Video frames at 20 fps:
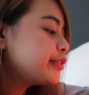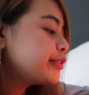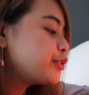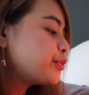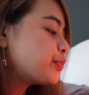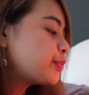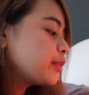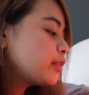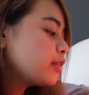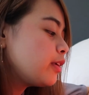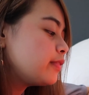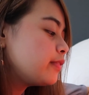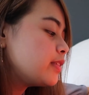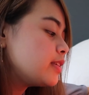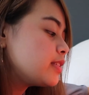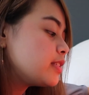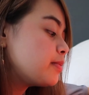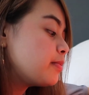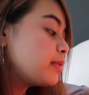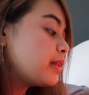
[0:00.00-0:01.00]
super love
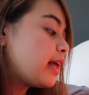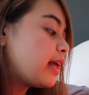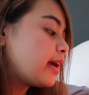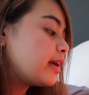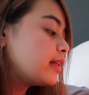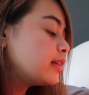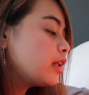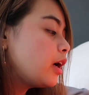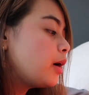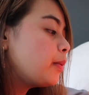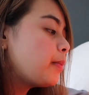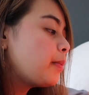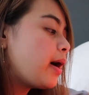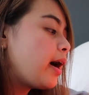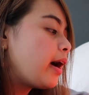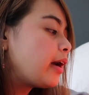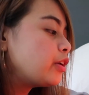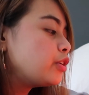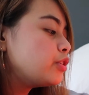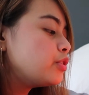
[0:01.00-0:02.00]
this Himalayan lamp.
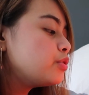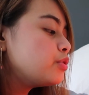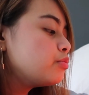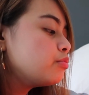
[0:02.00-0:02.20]
I